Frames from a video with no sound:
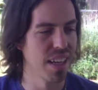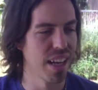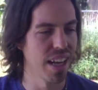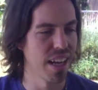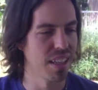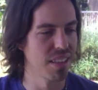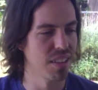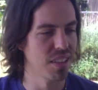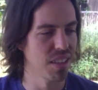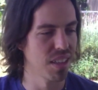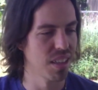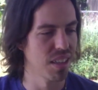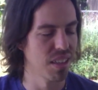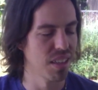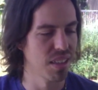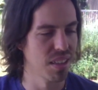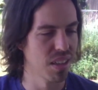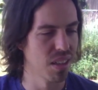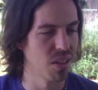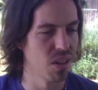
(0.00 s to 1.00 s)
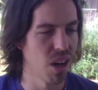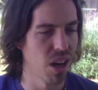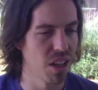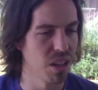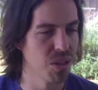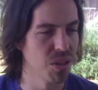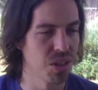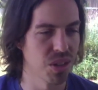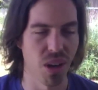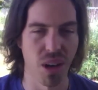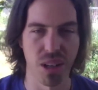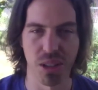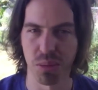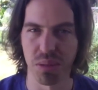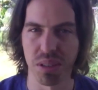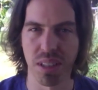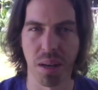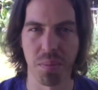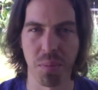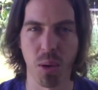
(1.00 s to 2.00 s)
And a lot of those songs
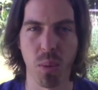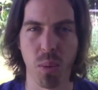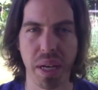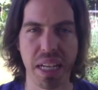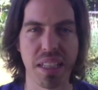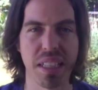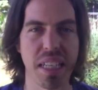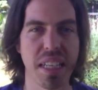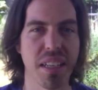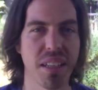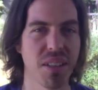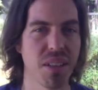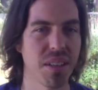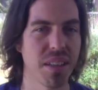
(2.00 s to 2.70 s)
would come quickly.